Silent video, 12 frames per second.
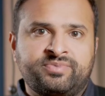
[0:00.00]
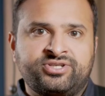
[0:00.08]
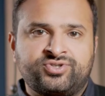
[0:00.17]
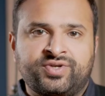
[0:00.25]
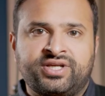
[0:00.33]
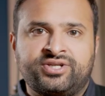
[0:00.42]
been
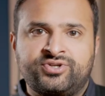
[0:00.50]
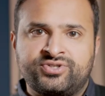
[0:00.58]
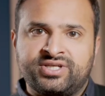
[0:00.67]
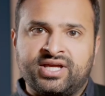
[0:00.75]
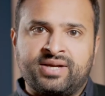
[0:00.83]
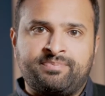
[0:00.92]
treated
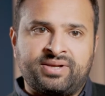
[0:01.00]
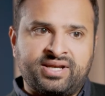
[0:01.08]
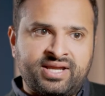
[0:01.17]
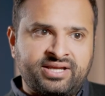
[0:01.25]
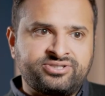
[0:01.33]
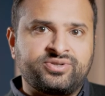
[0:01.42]
using a
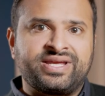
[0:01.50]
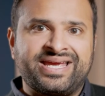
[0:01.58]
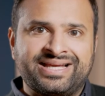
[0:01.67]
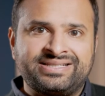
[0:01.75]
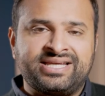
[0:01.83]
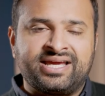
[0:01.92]
palatal
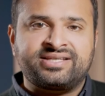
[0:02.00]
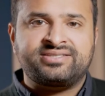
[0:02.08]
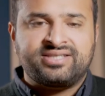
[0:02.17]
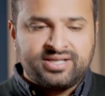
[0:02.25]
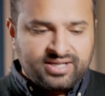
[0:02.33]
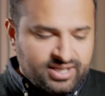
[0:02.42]
index,
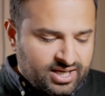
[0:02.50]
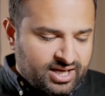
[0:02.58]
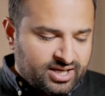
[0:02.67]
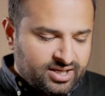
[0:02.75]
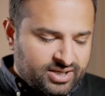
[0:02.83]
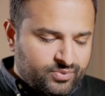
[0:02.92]

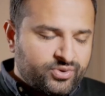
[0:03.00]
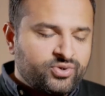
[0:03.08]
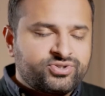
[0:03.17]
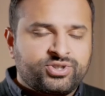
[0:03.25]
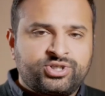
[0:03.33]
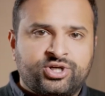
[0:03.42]
and we
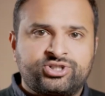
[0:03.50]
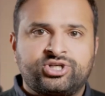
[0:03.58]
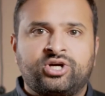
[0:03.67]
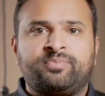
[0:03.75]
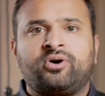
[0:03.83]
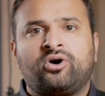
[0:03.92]
also touch
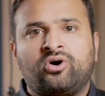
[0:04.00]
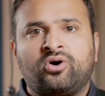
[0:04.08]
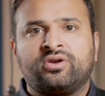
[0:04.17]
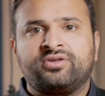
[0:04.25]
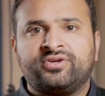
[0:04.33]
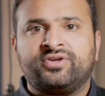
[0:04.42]
up
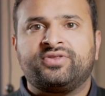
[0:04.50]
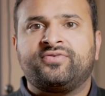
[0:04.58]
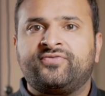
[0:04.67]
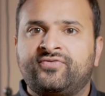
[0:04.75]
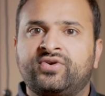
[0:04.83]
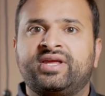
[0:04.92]
on the
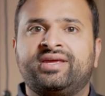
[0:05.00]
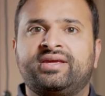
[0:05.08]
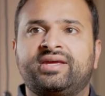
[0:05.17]
fully